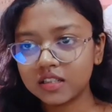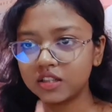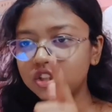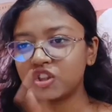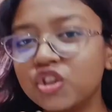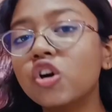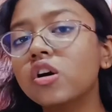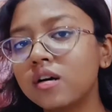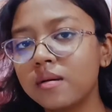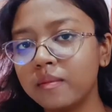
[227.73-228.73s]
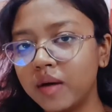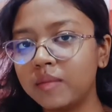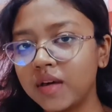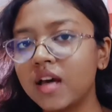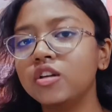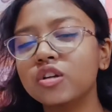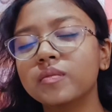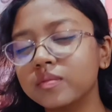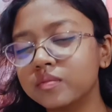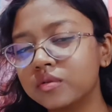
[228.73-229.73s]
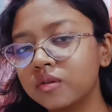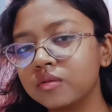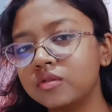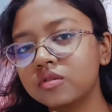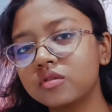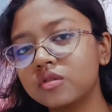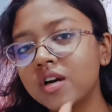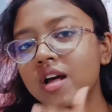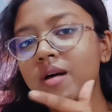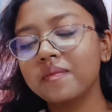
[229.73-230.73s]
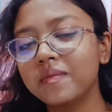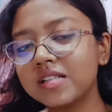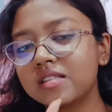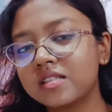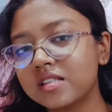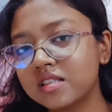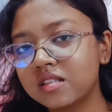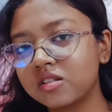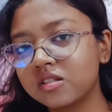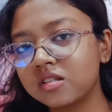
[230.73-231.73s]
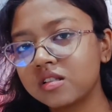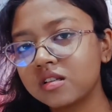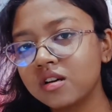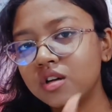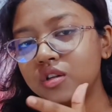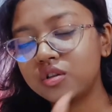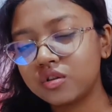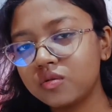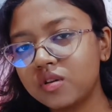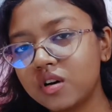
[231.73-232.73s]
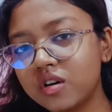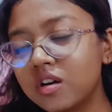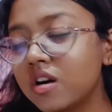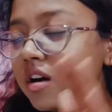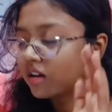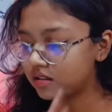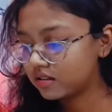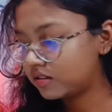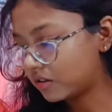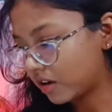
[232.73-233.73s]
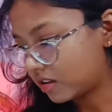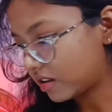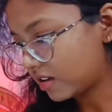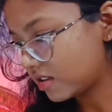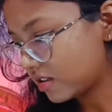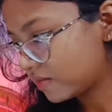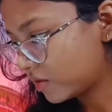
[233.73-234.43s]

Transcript: Like, you're my man, you're my bro, you're my sister, you got the